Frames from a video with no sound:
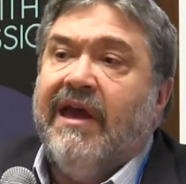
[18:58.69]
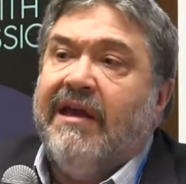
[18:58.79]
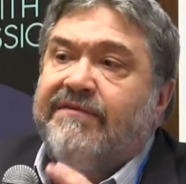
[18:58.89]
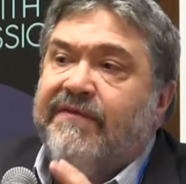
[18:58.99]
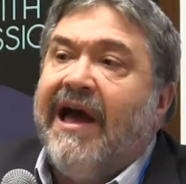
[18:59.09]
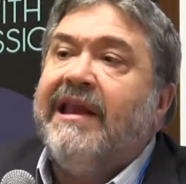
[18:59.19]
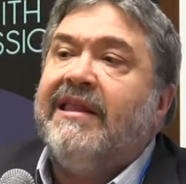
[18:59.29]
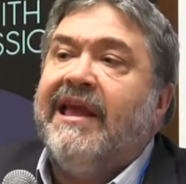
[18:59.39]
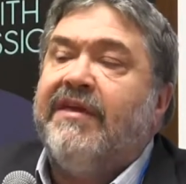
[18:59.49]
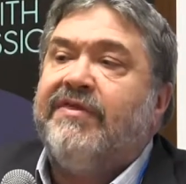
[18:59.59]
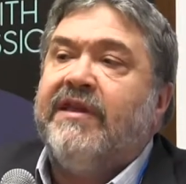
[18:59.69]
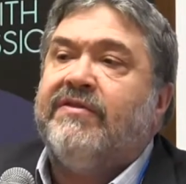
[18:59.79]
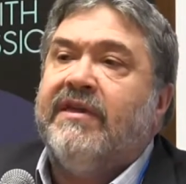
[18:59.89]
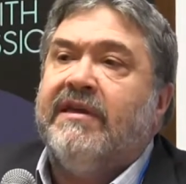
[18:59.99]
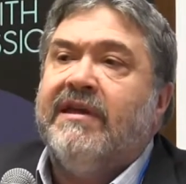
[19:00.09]
And finally, I
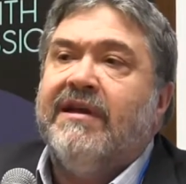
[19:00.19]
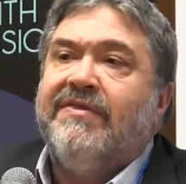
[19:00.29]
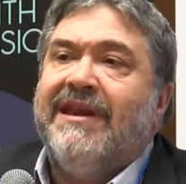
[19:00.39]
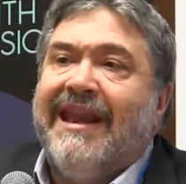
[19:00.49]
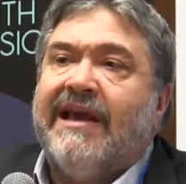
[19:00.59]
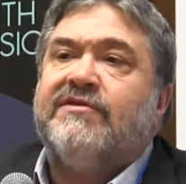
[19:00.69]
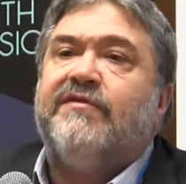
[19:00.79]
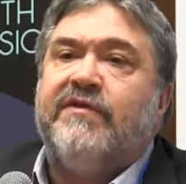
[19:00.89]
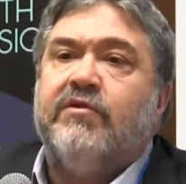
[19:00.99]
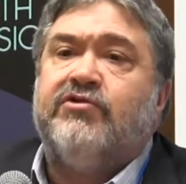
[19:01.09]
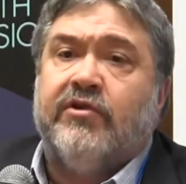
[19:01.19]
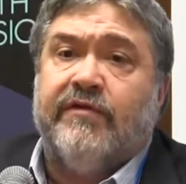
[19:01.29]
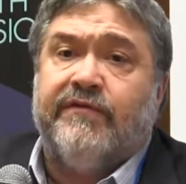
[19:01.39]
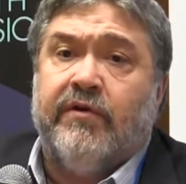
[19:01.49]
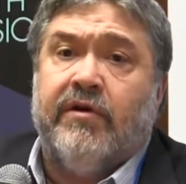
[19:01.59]
think that the next future
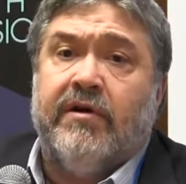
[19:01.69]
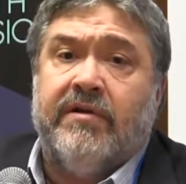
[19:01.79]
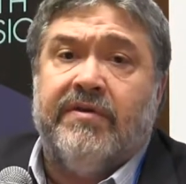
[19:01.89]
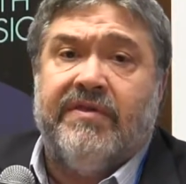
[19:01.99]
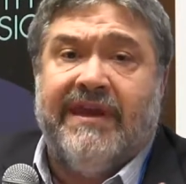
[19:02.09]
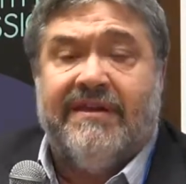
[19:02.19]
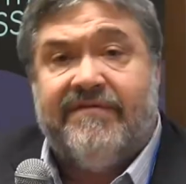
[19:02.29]
for the